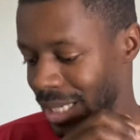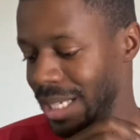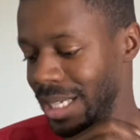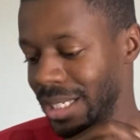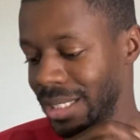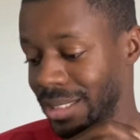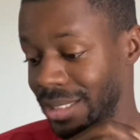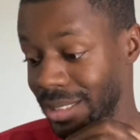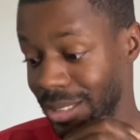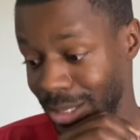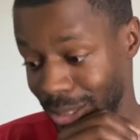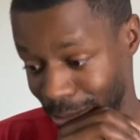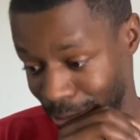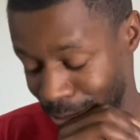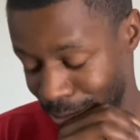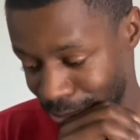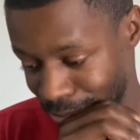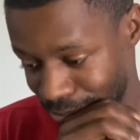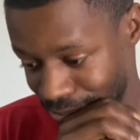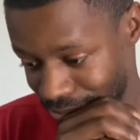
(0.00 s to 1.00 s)

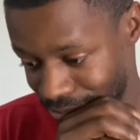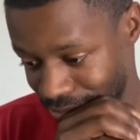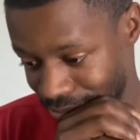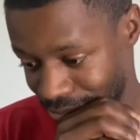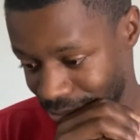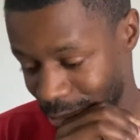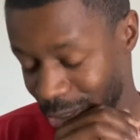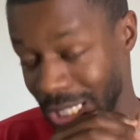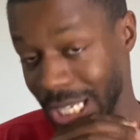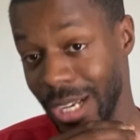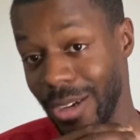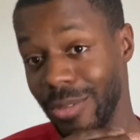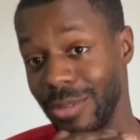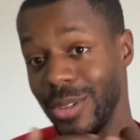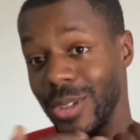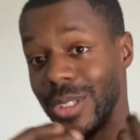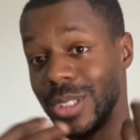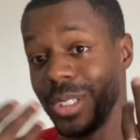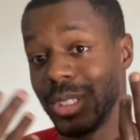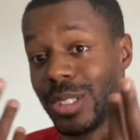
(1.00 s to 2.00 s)
So, without
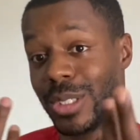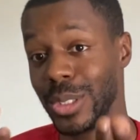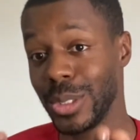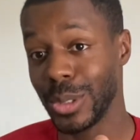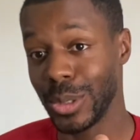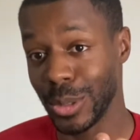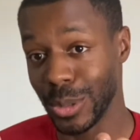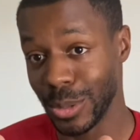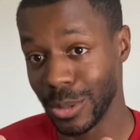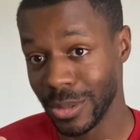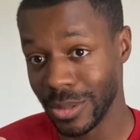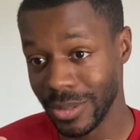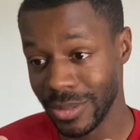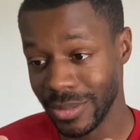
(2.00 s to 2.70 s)
further ado,